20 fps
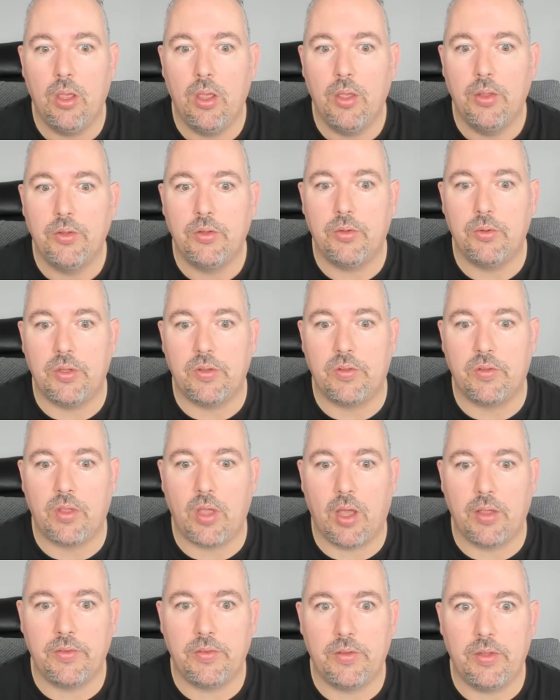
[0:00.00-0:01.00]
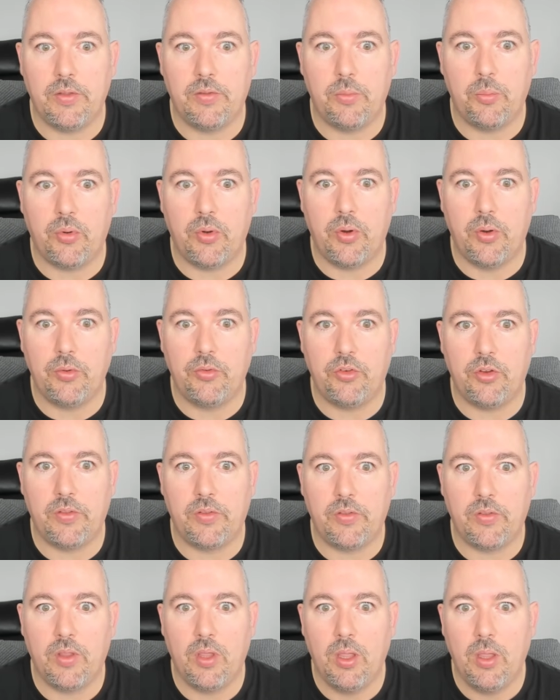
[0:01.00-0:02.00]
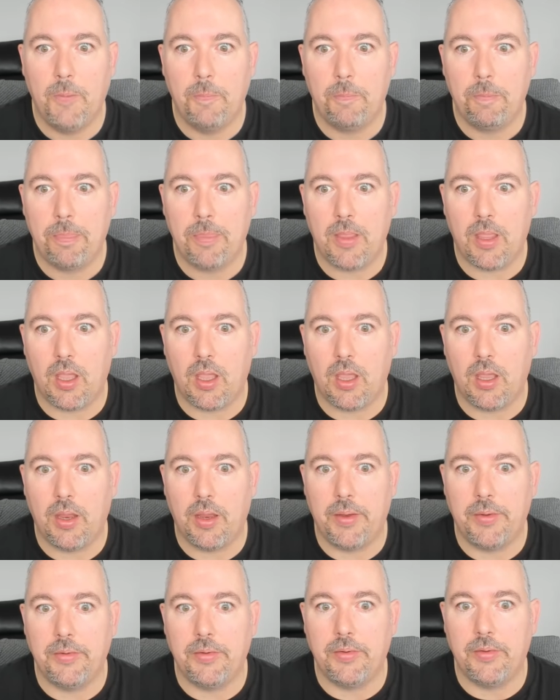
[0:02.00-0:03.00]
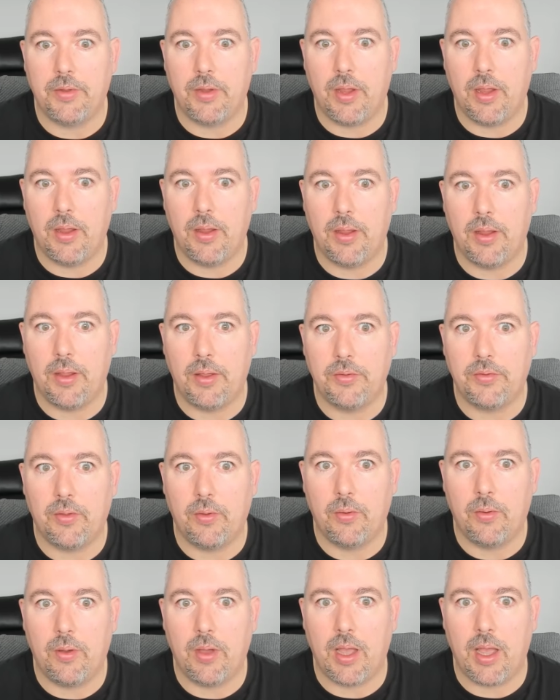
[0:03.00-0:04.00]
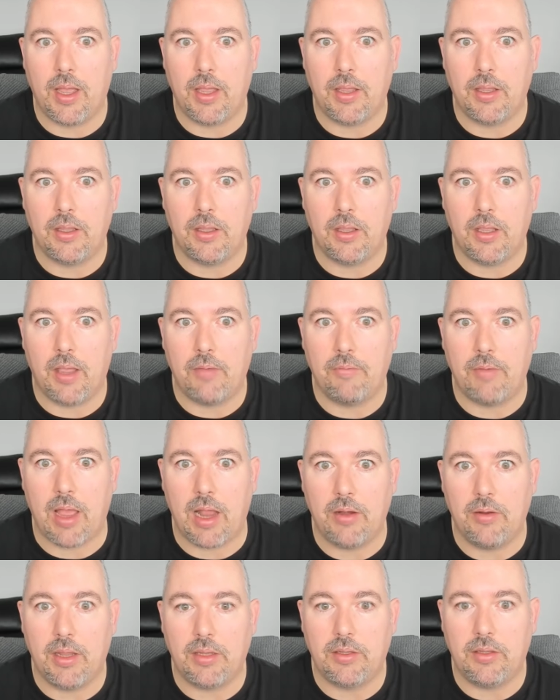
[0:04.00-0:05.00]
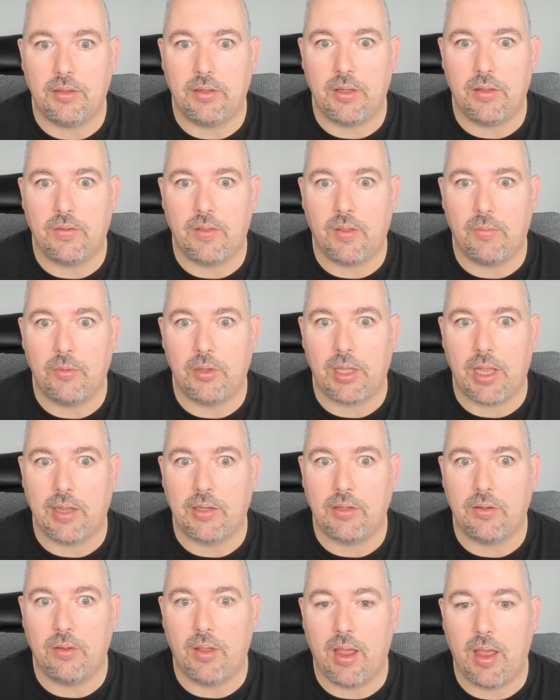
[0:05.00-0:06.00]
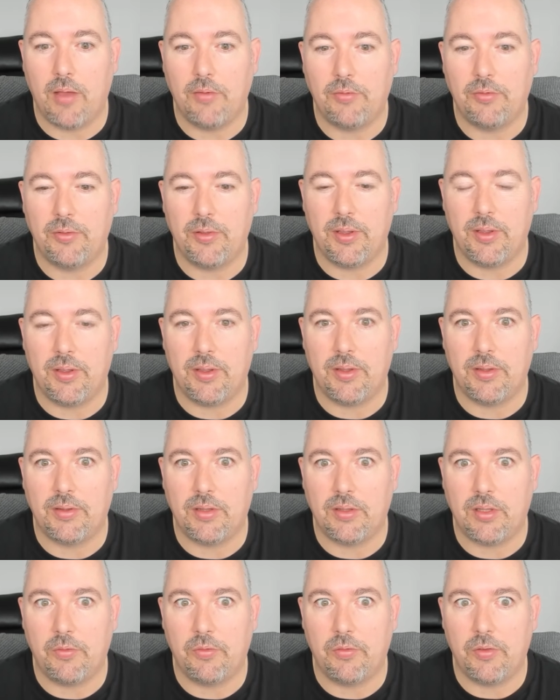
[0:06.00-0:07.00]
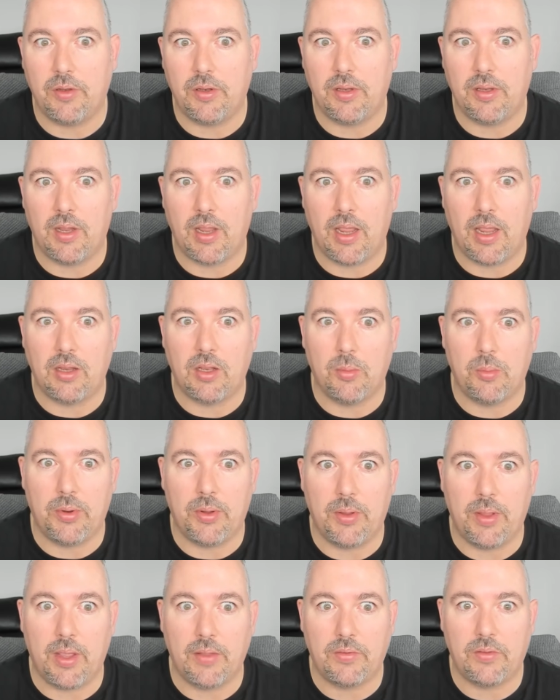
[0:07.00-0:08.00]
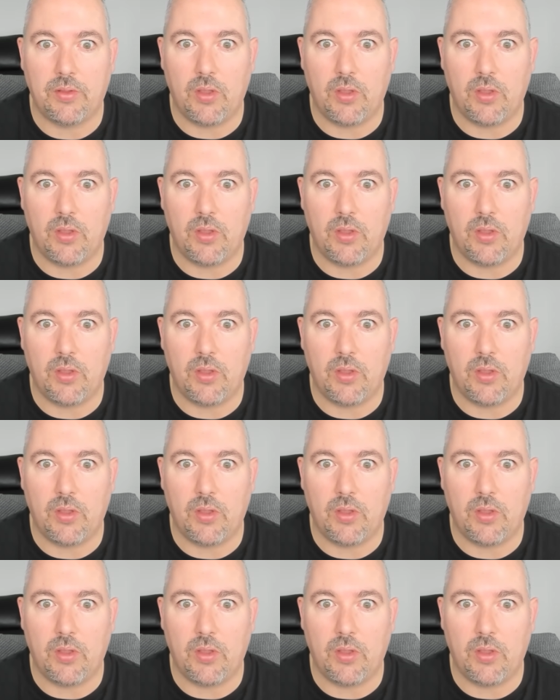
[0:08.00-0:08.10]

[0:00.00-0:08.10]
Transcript: to discuss these approaches. And so I evaluated this. I would like to have the different AWS